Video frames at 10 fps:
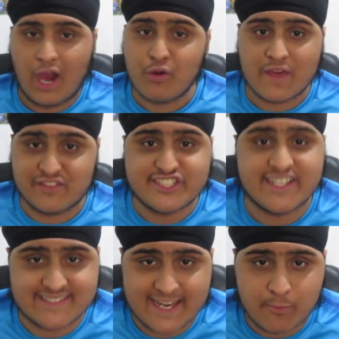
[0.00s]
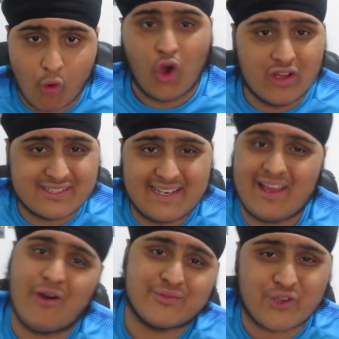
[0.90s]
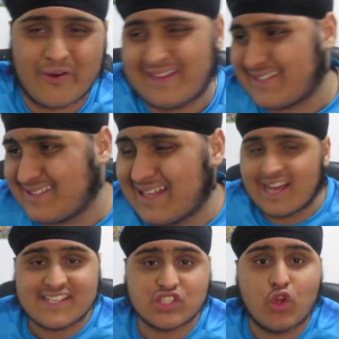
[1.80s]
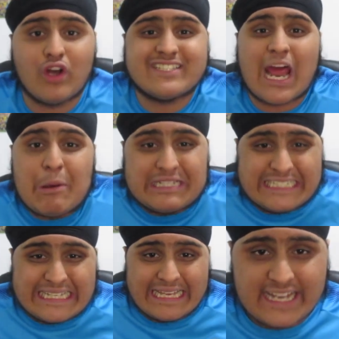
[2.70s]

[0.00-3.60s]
I don't give a shit anymore. Constantly, oh, I'm sorry, this isn't that. This is not a charity.